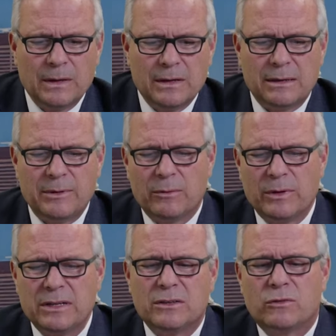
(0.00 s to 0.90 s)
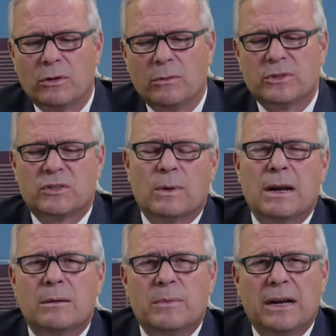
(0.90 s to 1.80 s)
I mean, the reason Trudeau was
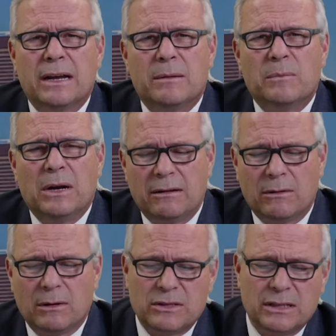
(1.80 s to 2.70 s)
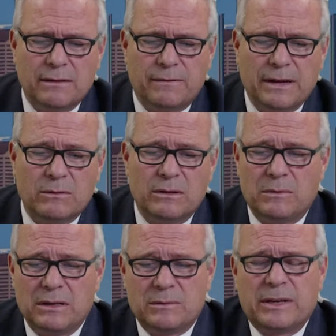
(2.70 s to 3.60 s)
surrounded by admirers at the event
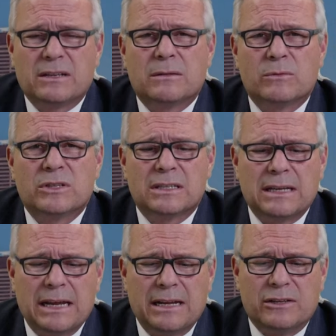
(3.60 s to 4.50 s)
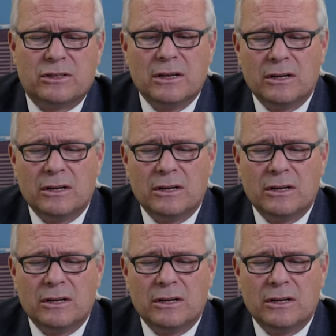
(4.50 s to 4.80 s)
is because it was staged.